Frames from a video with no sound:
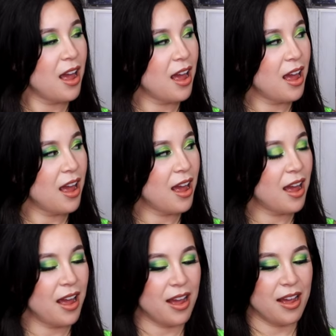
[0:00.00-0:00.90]

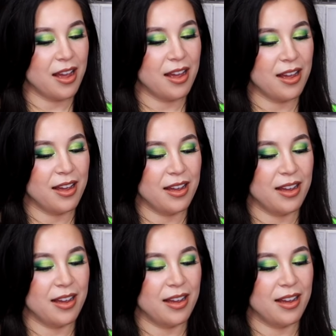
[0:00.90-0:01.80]

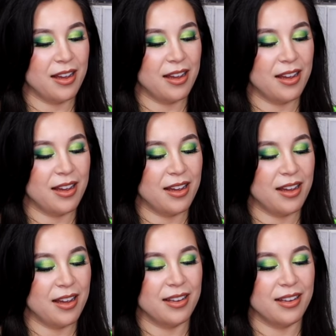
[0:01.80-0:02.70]

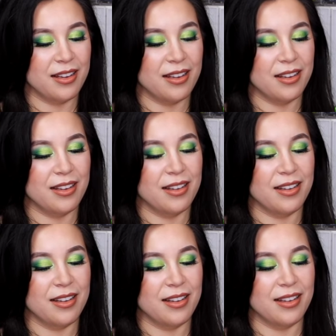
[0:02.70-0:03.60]

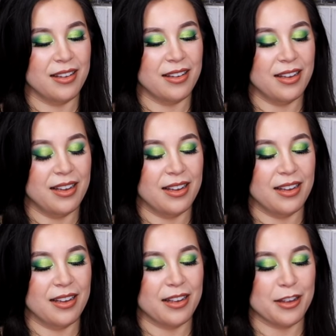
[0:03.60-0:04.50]

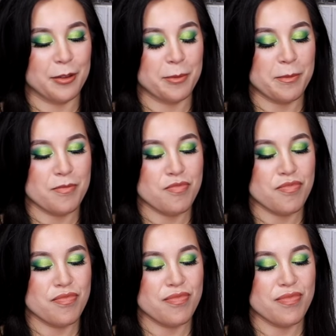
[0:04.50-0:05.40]

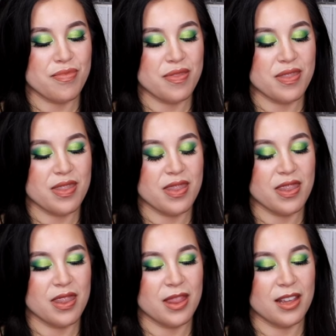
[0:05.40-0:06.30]

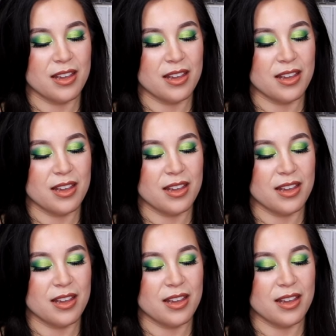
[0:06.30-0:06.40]
[no speech]